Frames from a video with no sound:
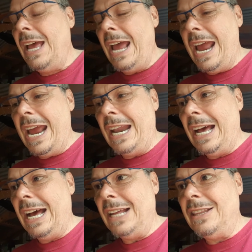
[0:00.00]
And
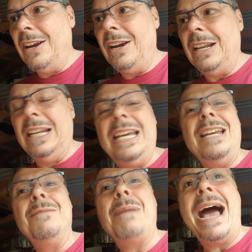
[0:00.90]
they
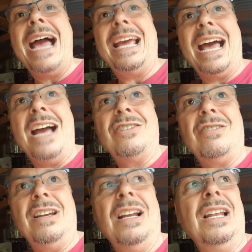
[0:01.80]
lean back
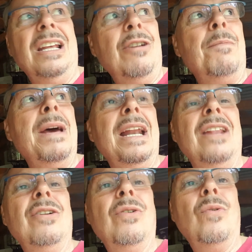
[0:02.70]
actually a little bit,
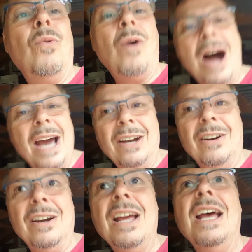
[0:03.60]
and they're
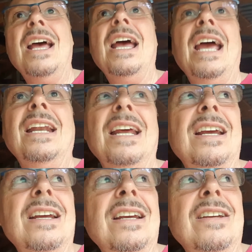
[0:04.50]
wider, and
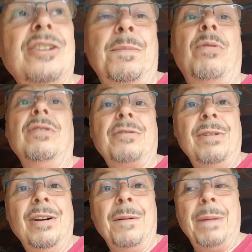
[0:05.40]
they support
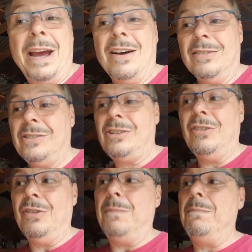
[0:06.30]
300 pounds. So
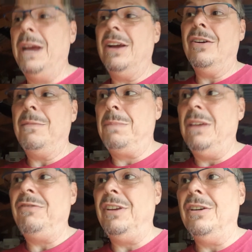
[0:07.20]
they're bigger,
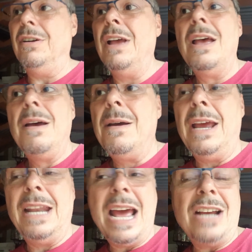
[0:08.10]
beefier,
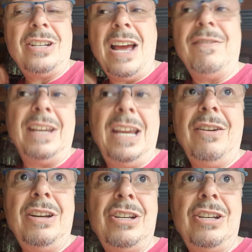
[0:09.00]
and they actually have a carry